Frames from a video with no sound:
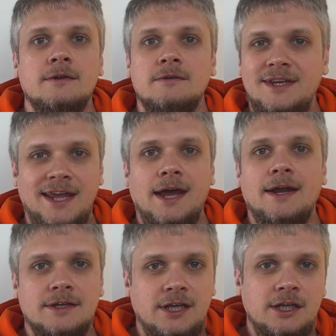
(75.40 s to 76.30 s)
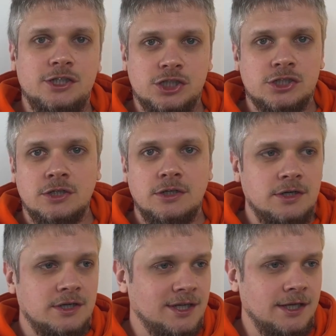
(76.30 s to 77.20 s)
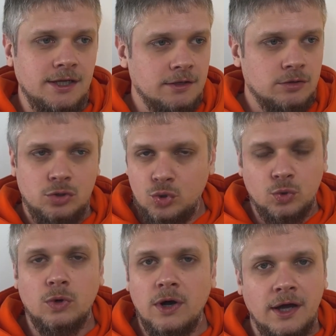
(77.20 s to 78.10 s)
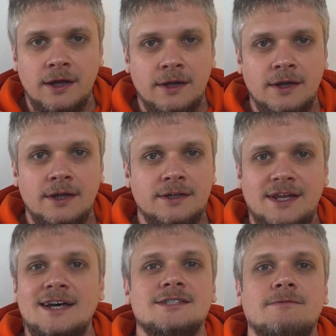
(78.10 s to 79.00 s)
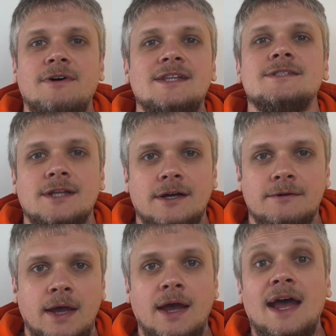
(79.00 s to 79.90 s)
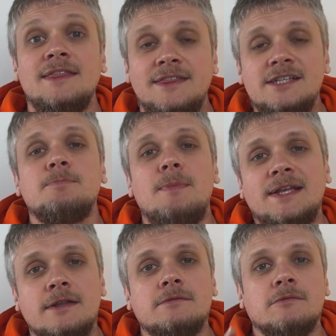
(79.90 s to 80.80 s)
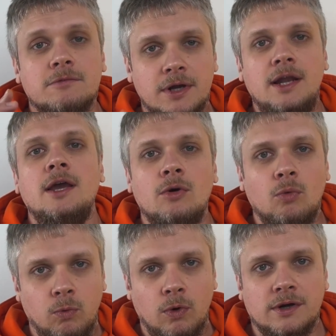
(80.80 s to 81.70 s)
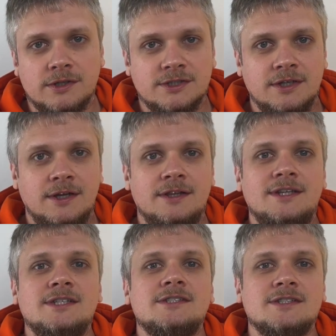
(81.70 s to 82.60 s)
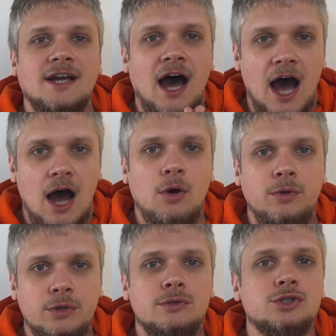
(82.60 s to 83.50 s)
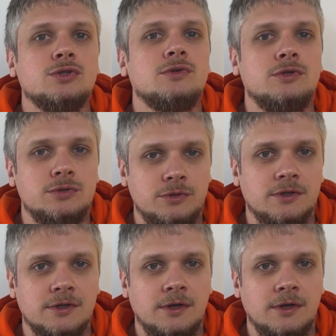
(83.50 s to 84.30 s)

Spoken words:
Der Tisch, die Tür, das Fenster. And this method really works. This is how you should do it.